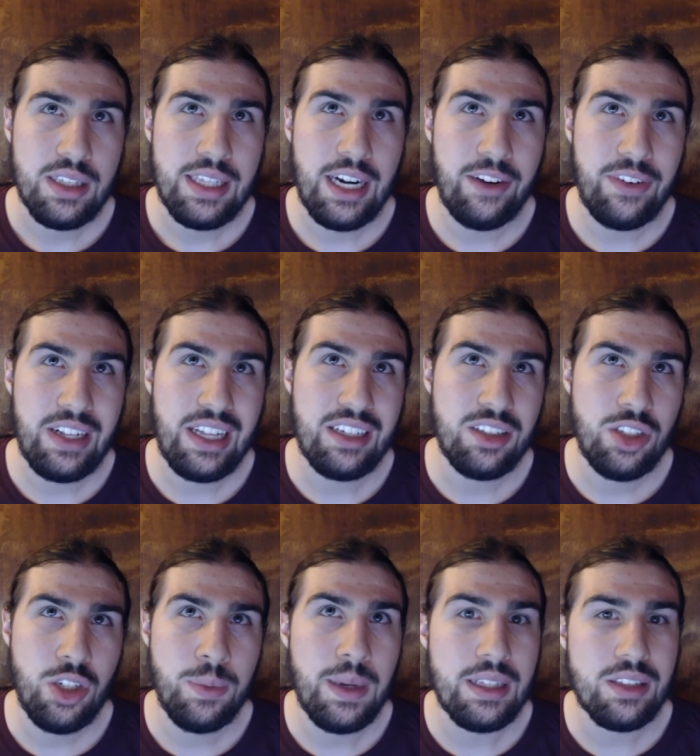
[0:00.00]
Then I realized
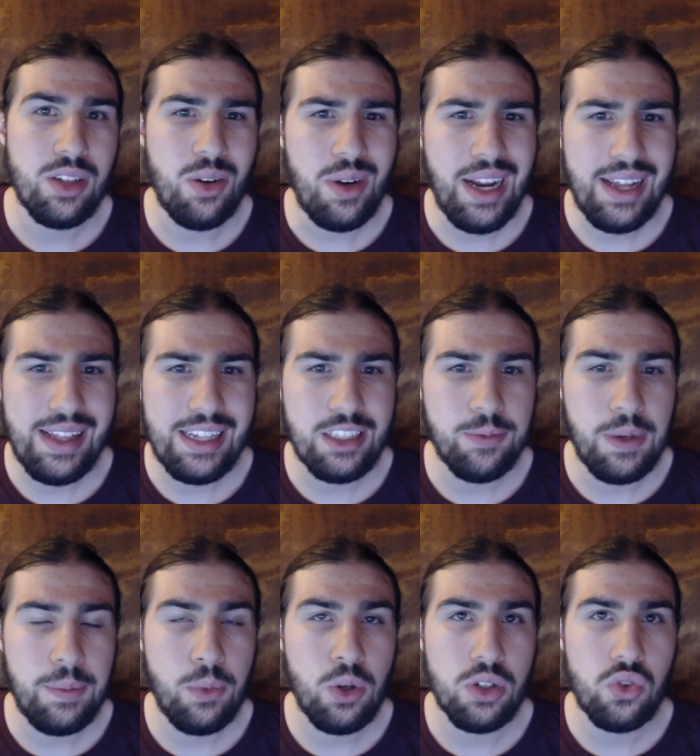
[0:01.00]
two months. Okay, that's a
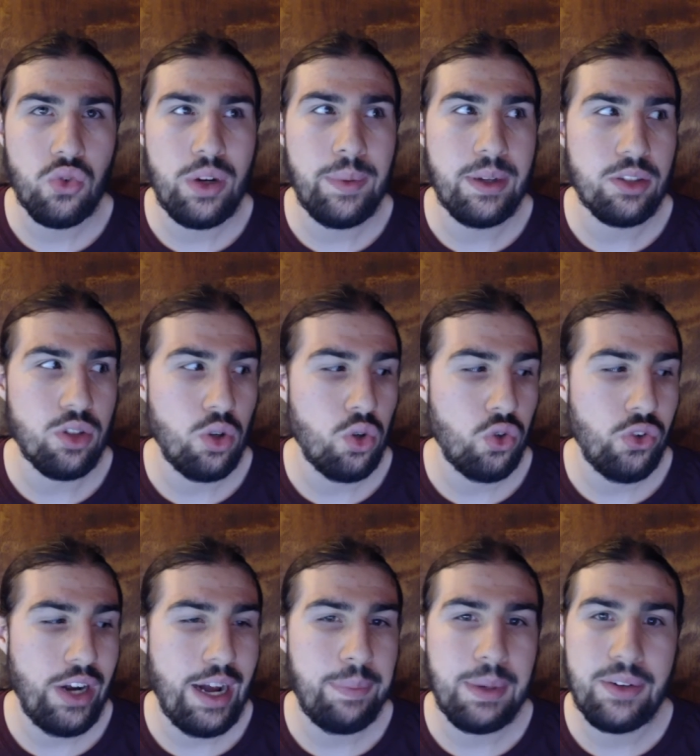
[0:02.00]
bit more. Three months. Oh
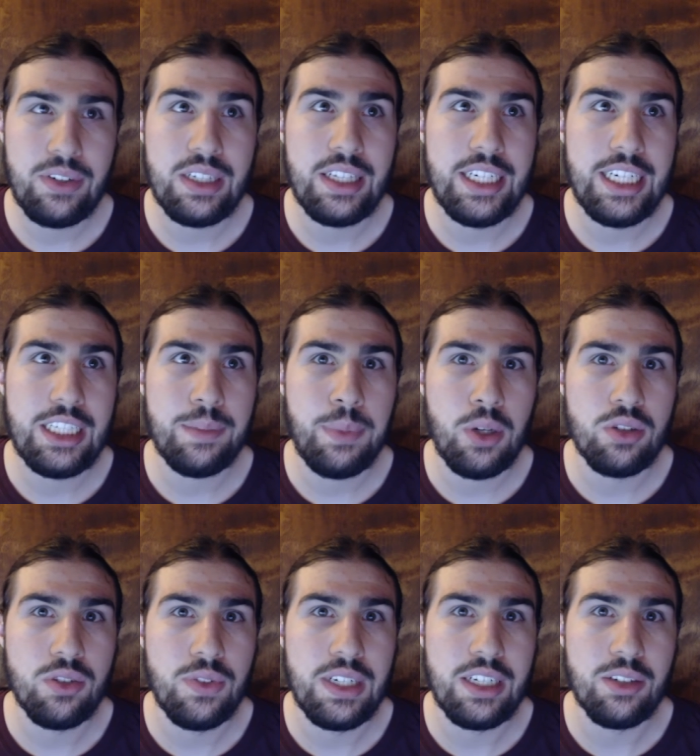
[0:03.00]
crap, I really need to
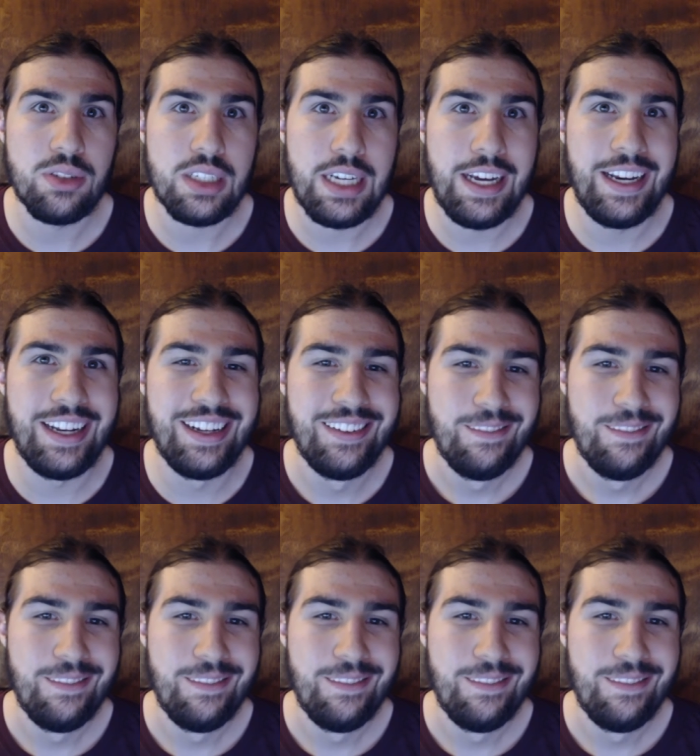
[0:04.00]
post videos again.